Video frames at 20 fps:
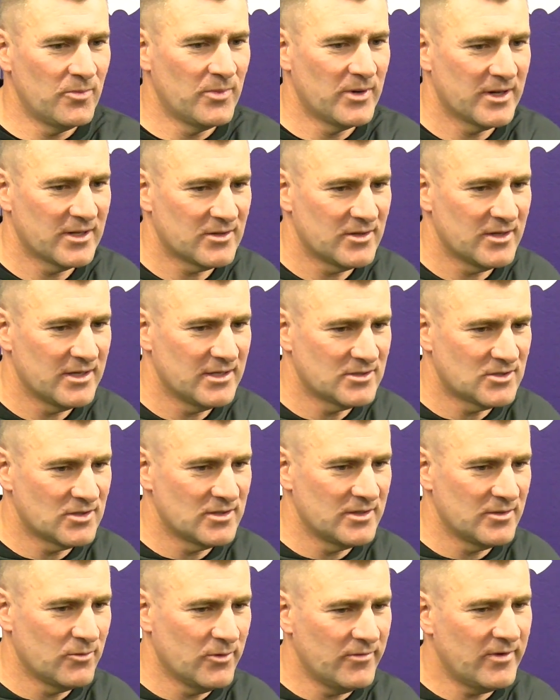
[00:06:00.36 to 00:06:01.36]
but it, it's
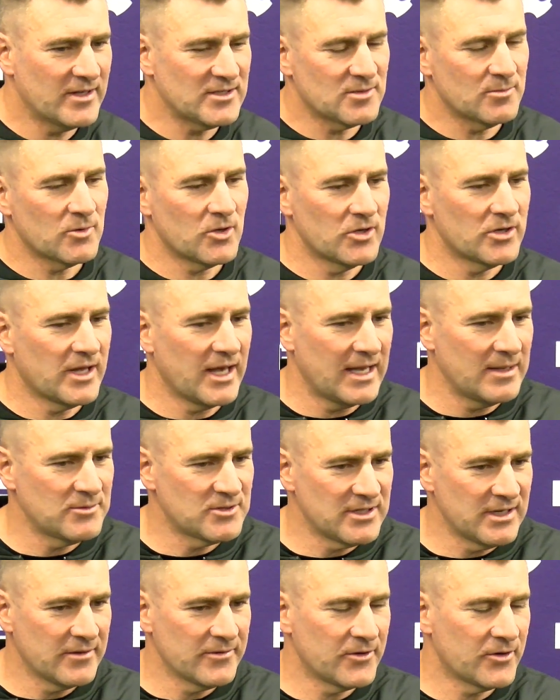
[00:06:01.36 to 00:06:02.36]
we've had some good games
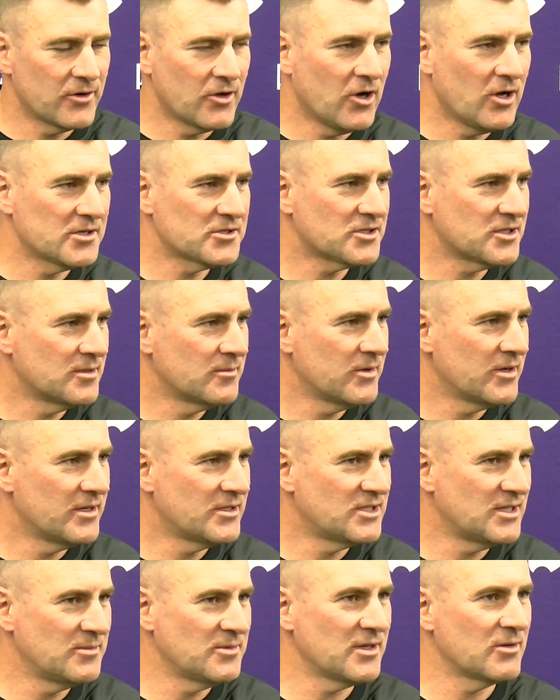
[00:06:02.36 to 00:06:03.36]
down there in Austin, but it
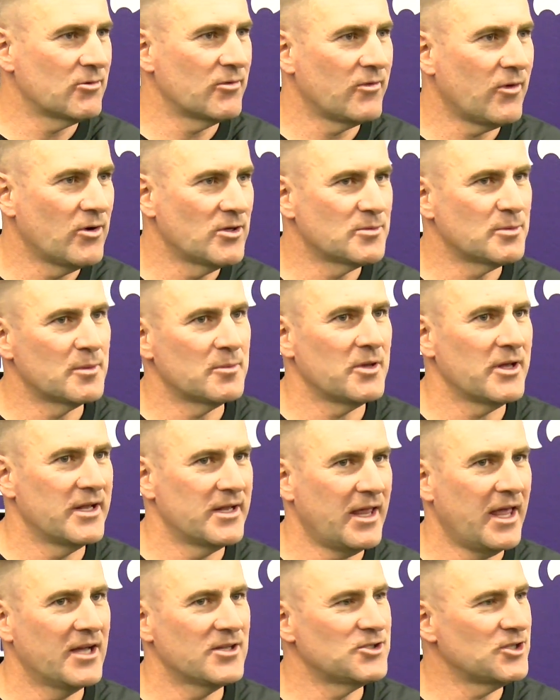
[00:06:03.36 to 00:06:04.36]
seems like we've always been playing
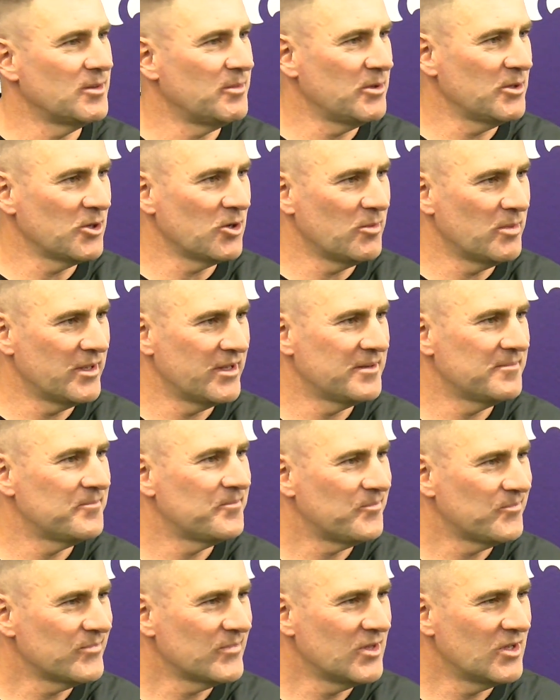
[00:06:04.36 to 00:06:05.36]
catch up a little bit.
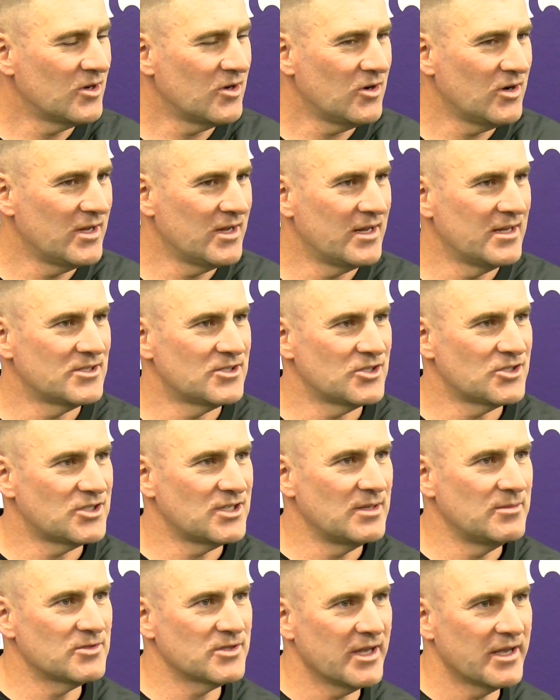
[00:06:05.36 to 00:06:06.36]
You know, it just
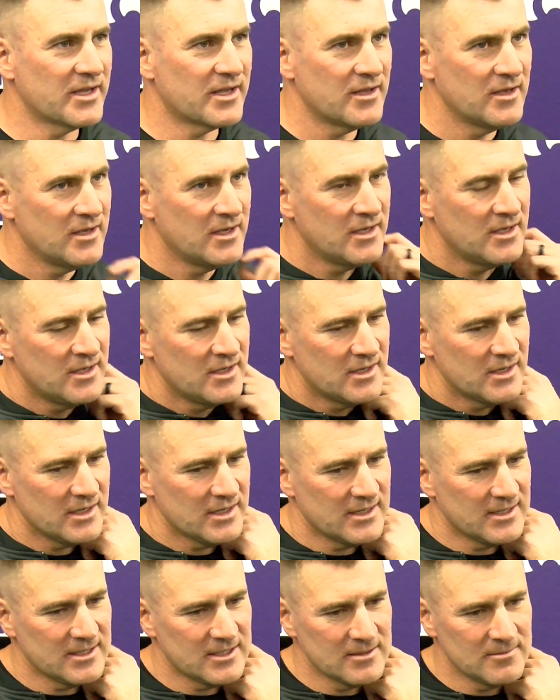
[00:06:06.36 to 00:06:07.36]
seems like,
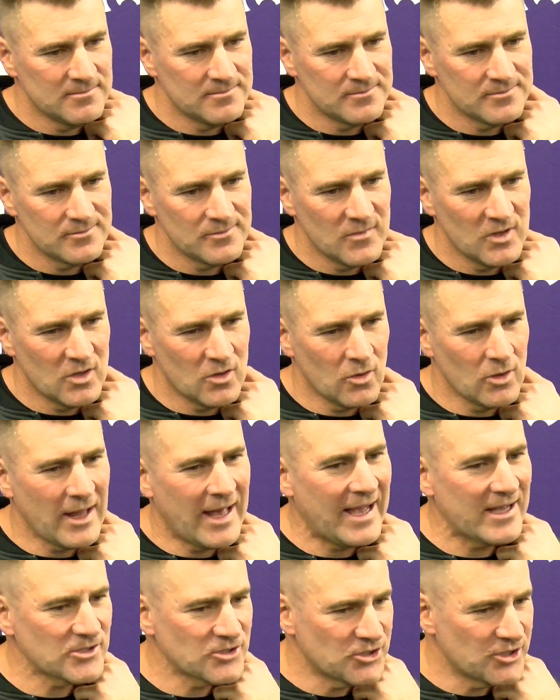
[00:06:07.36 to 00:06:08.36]
um, you know,
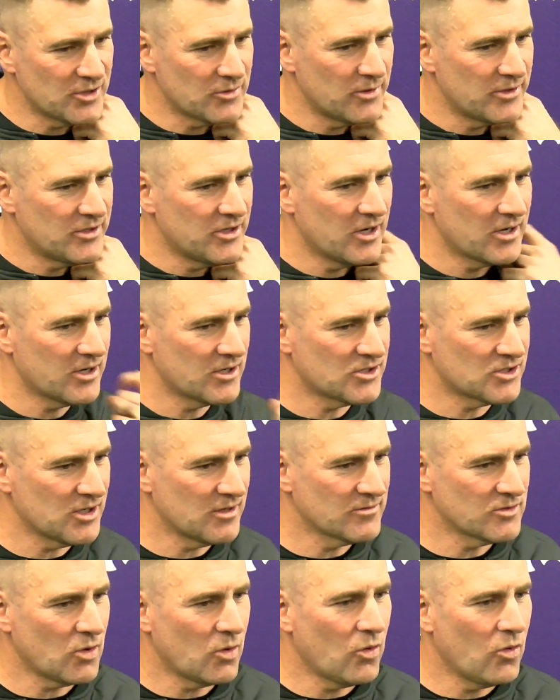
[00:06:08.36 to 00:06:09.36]
last year we dug
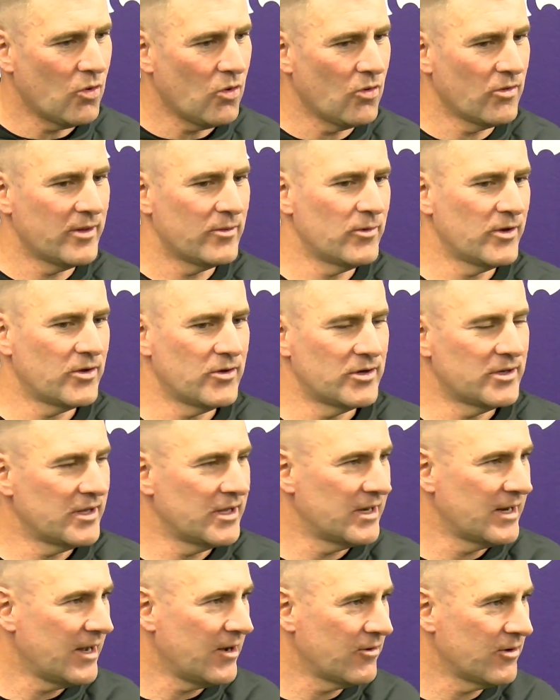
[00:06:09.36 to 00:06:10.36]
ourselves a hole that we couldn't
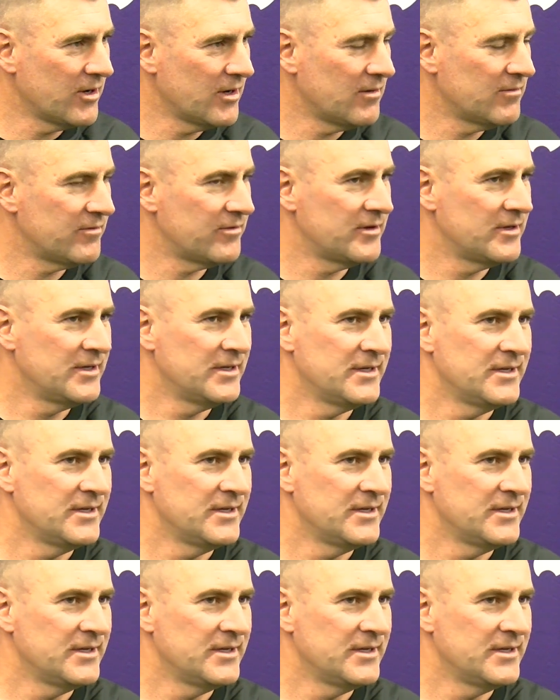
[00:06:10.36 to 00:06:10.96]
get out of.